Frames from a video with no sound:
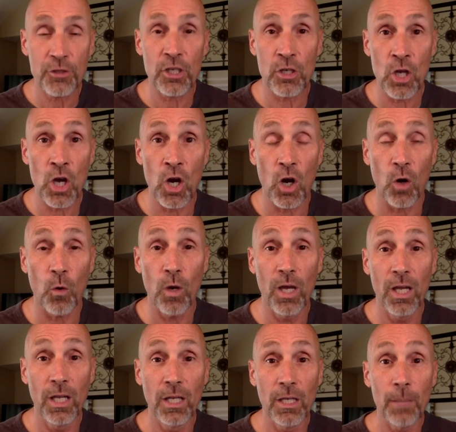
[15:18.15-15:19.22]
to know,
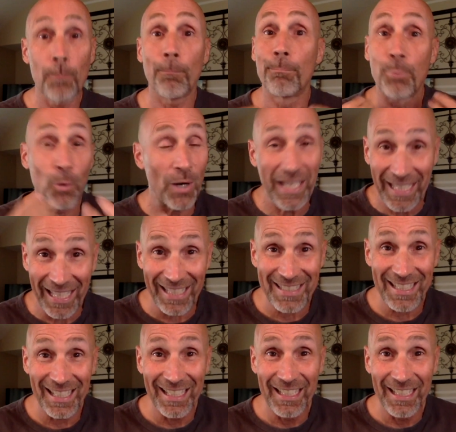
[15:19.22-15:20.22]
bring it.